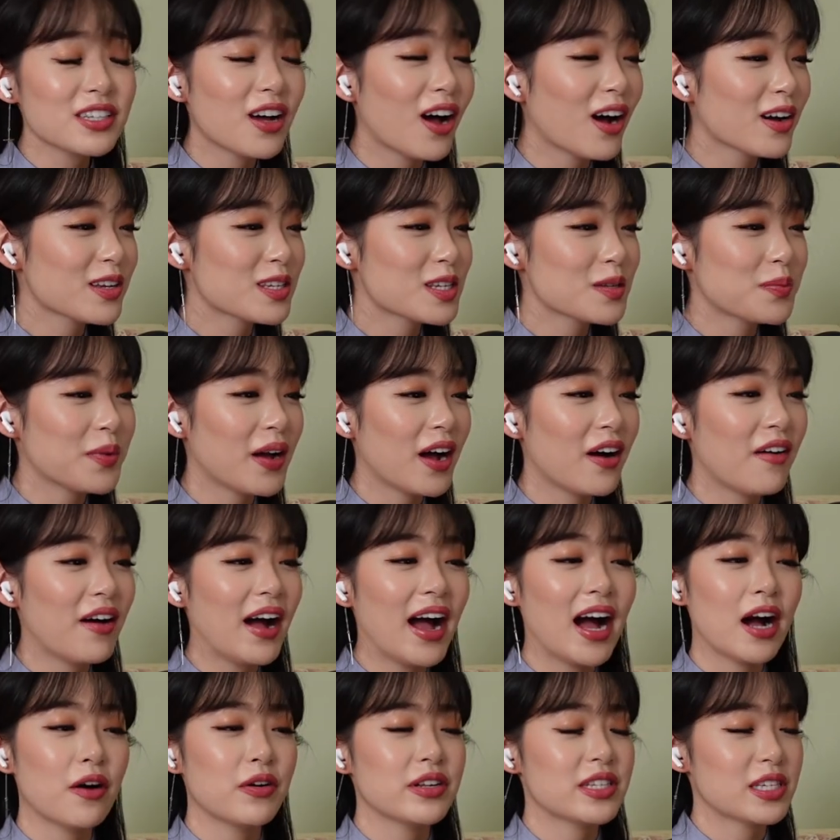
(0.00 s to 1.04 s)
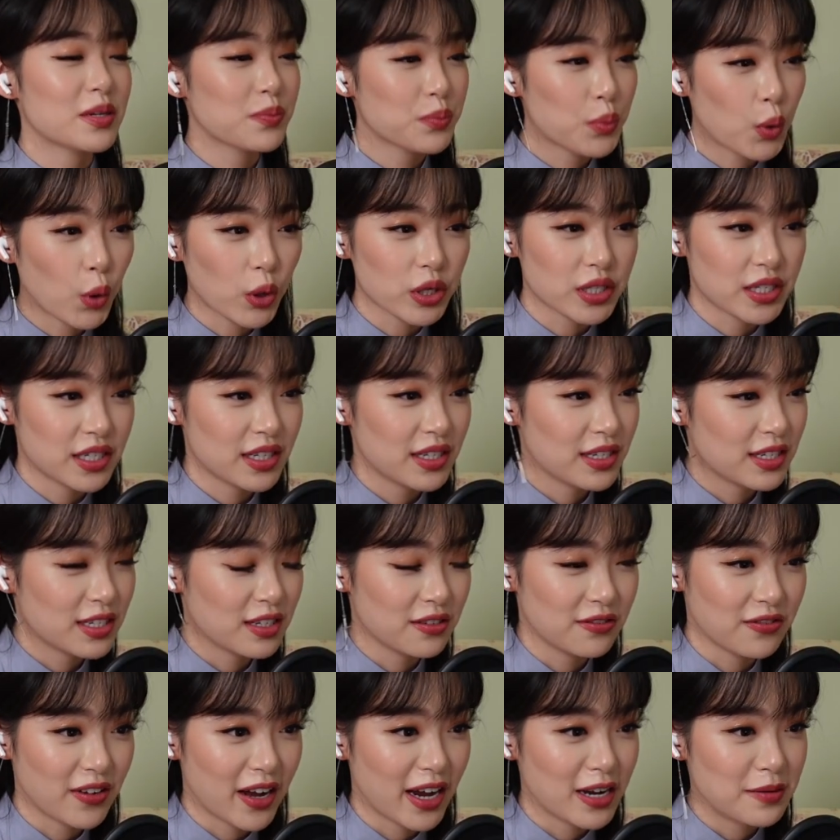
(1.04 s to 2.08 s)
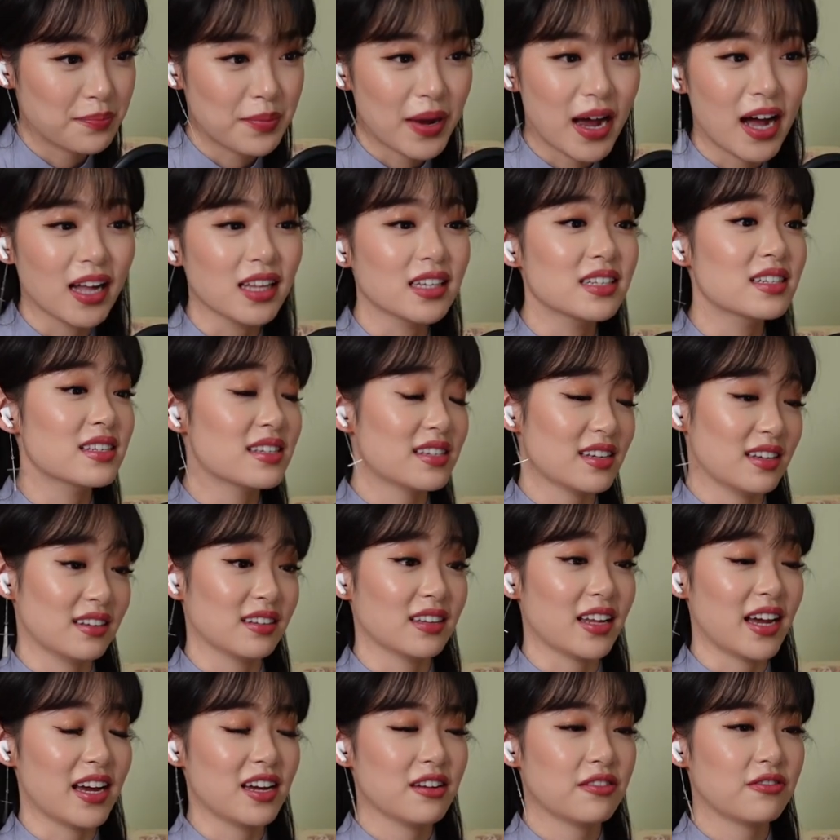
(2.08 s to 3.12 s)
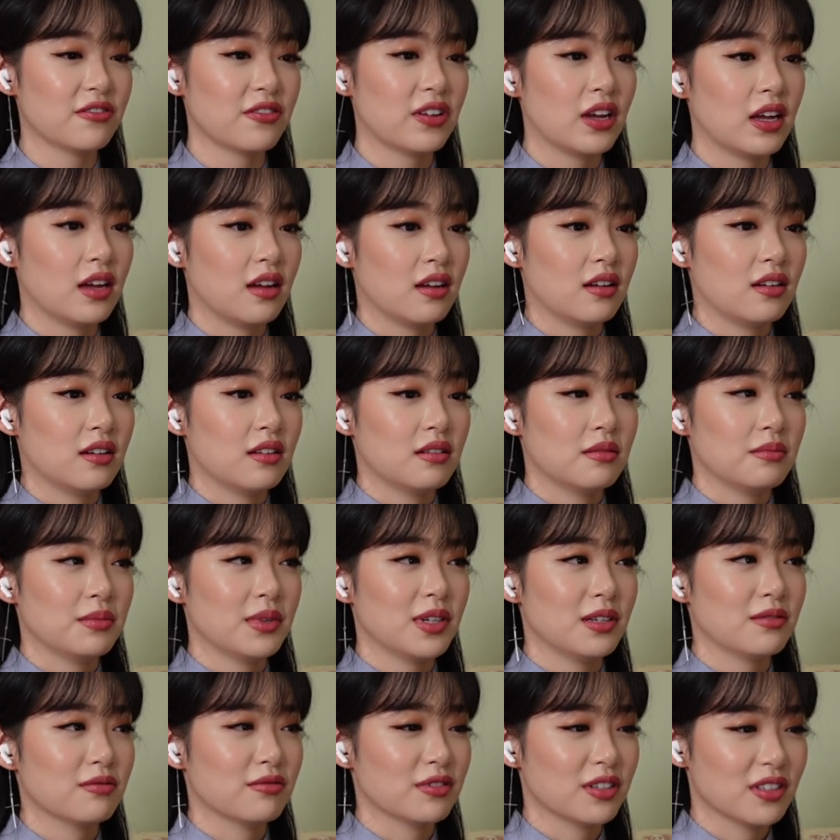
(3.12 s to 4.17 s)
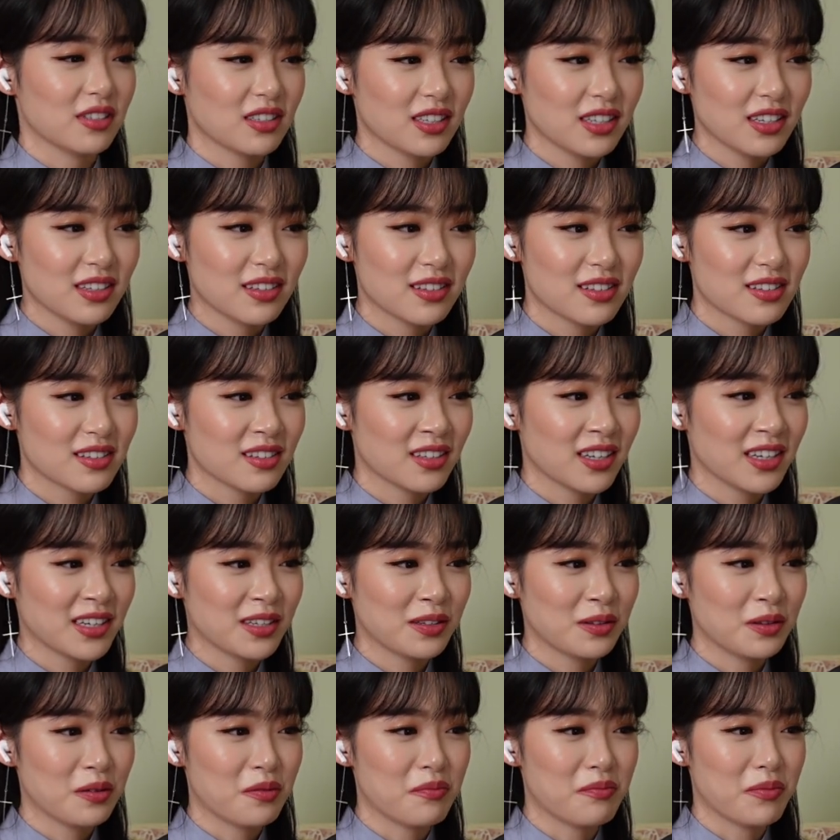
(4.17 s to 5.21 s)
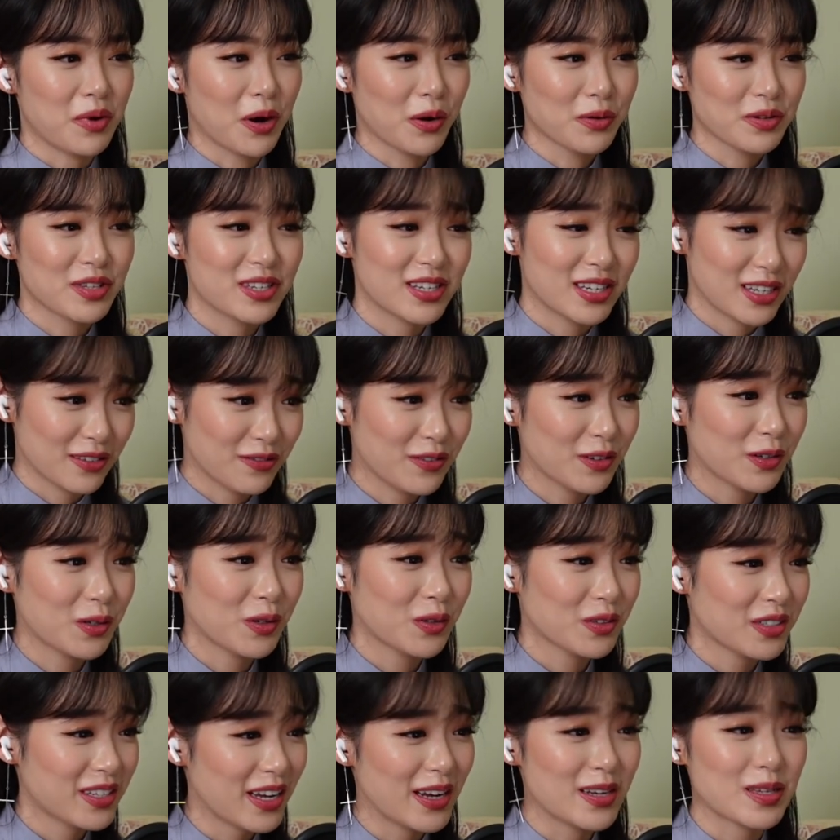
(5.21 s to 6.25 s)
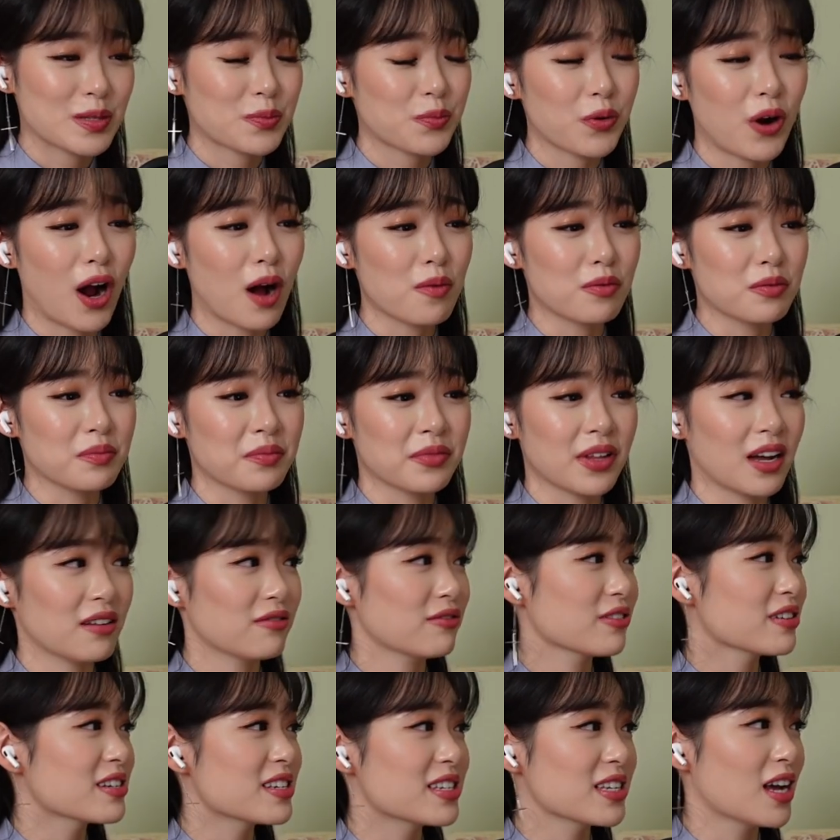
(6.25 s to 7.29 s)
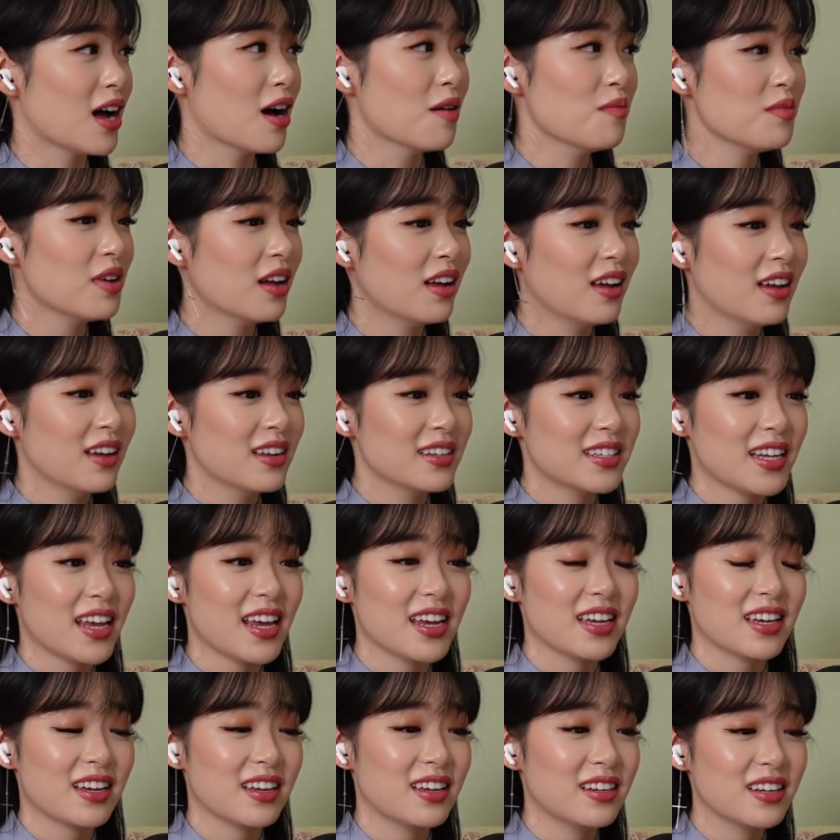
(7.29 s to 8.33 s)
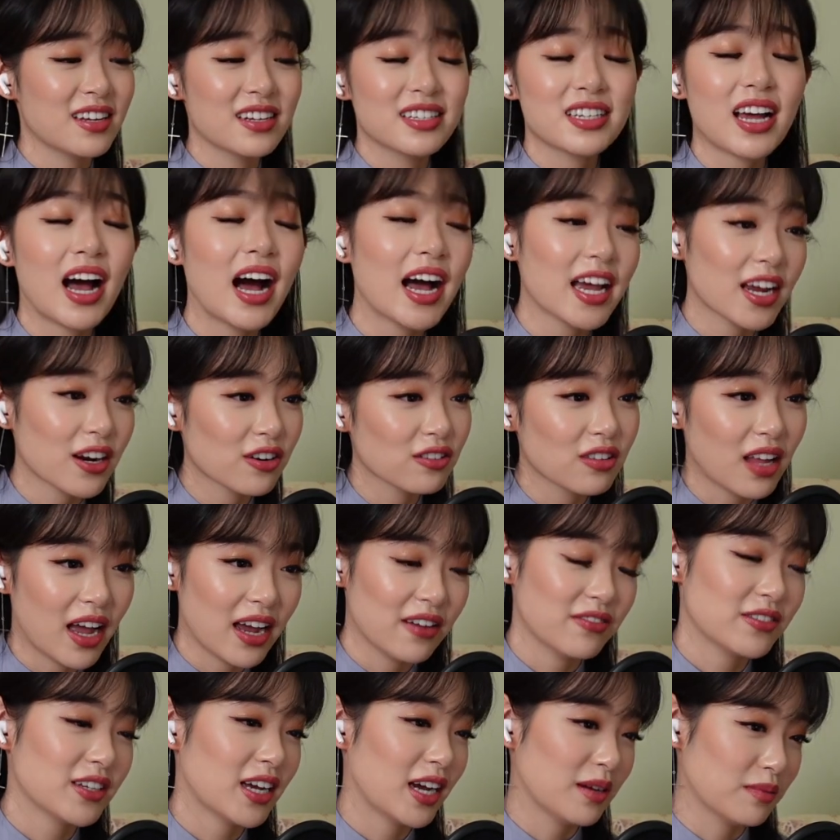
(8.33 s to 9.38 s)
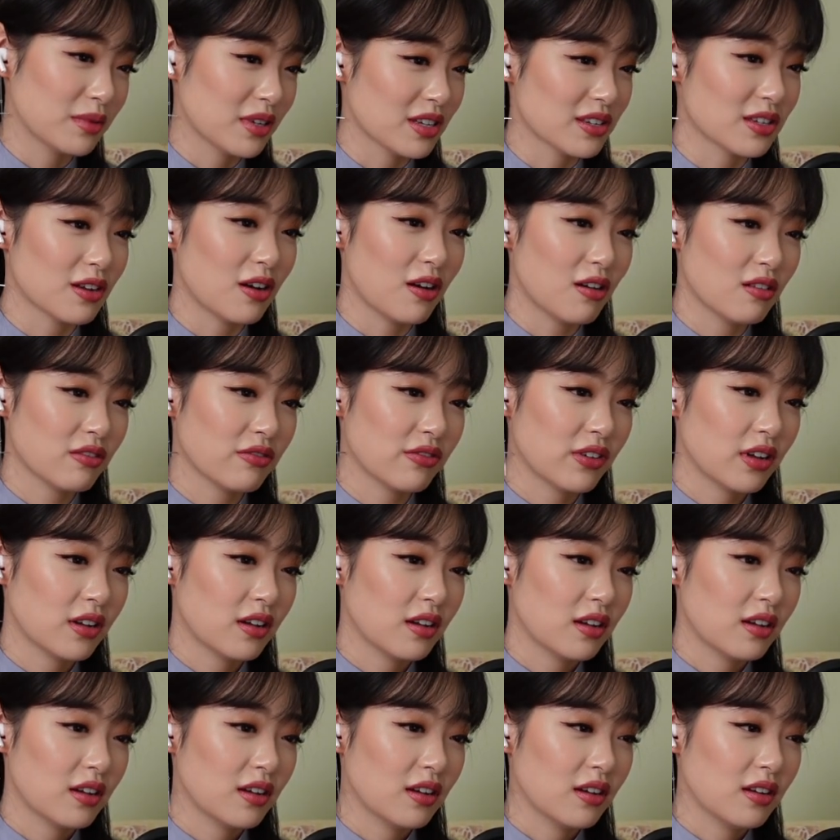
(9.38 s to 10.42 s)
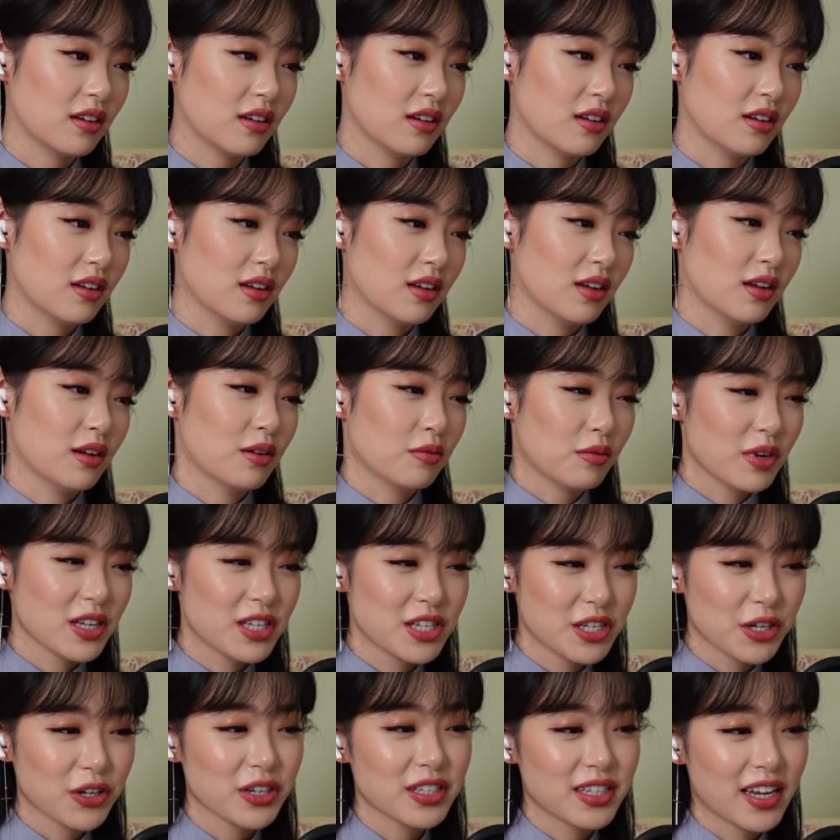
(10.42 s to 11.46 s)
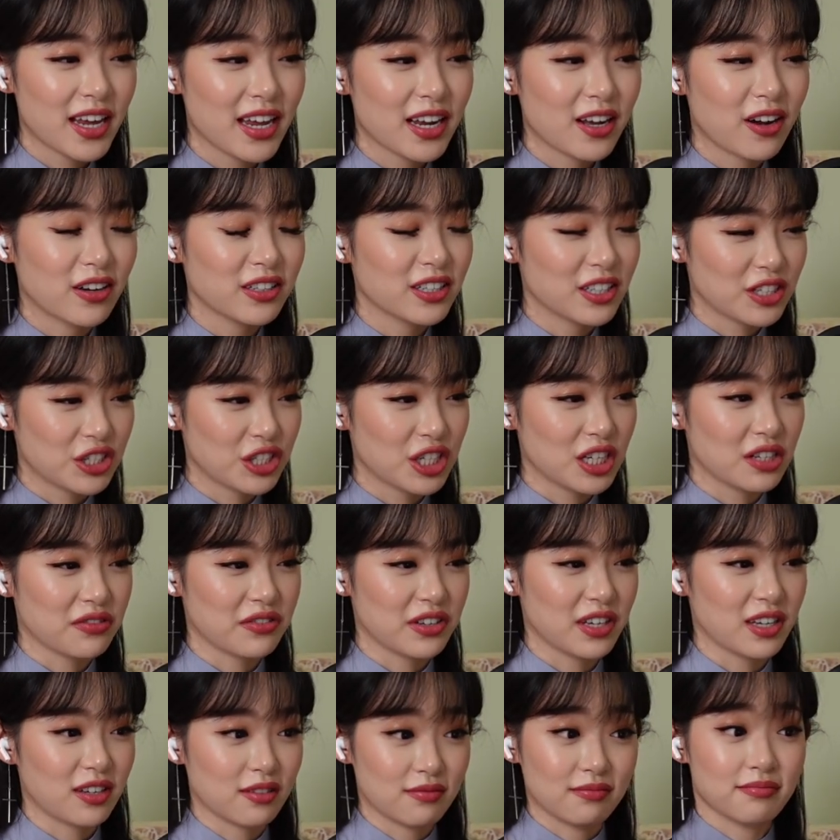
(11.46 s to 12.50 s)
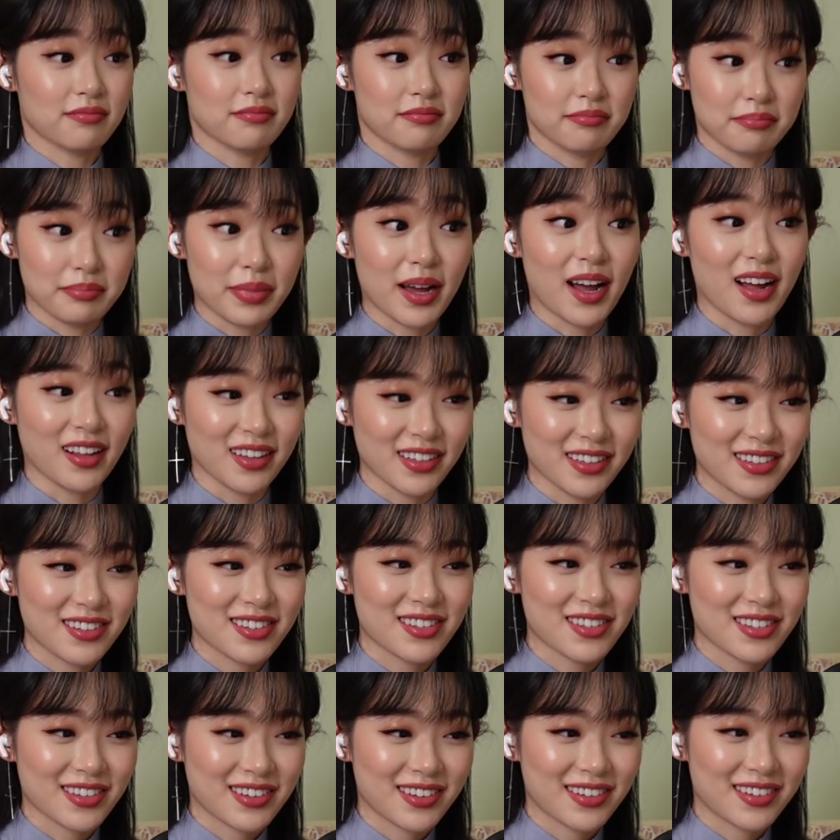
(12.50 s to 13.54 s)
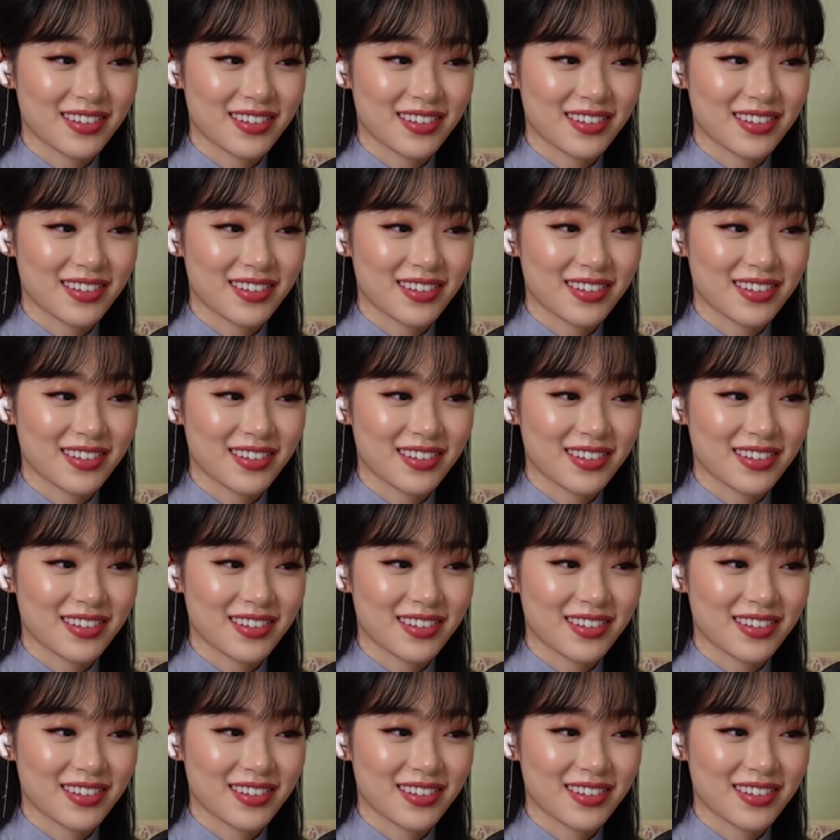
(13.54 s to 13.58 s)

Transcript: talks about how it's important to find balance in life, but really it's like the most difficult test problem that for some take an entire lifetime to solve. What's your take on achieving balance?